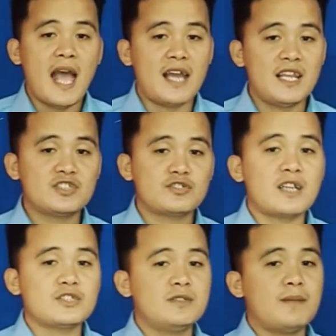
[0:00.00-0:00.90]
An
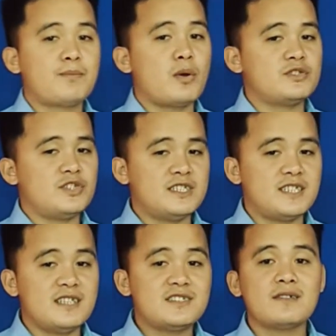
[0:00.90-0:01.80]
instruction approach is
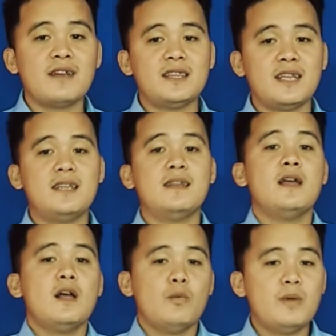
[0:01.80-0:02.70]
integrated
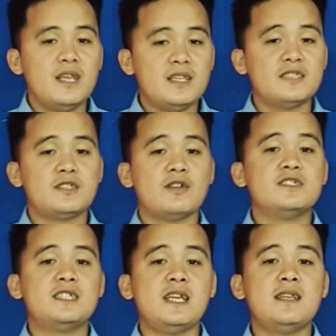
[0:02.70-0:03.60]
when it is
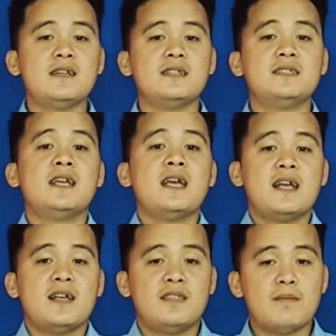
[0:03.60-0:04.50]
considered
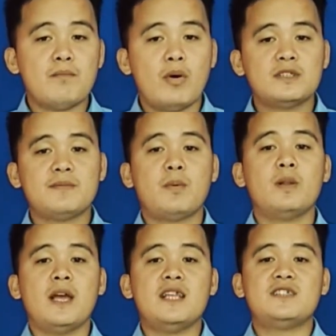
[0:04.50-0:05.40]
the
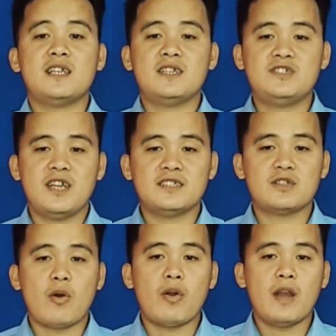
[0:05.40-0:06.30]
multiple intelligence
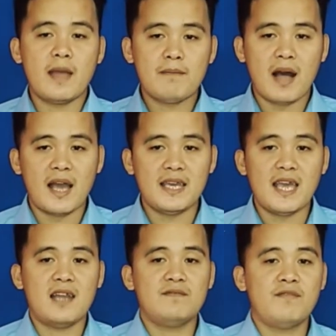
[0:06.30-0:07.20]
or MI
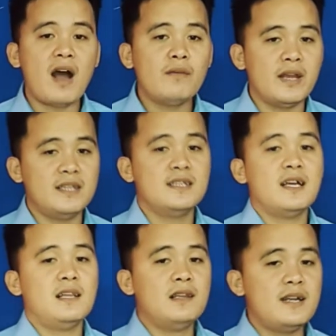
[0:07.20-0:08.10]
and varied
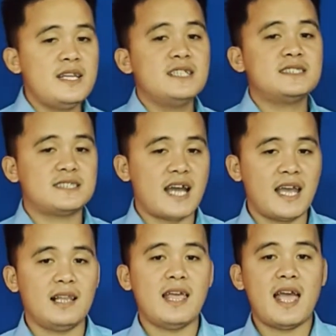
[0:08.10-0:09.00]
learning
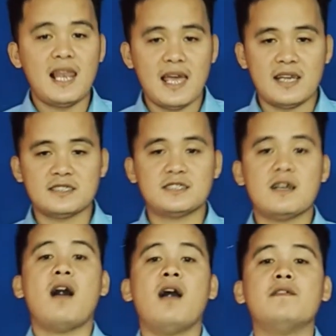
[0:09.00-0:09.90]
style LS
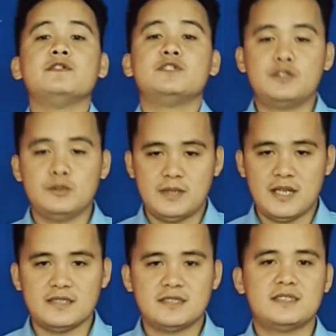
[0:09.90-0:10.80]
of
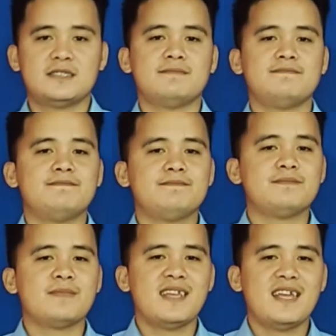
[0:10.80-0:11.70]
students.
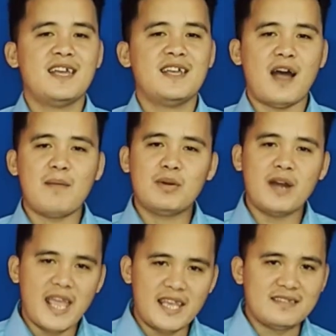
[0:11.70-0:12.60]
Number
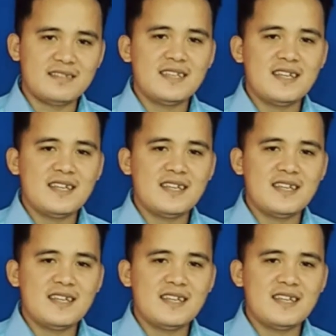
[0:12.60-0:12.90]
8.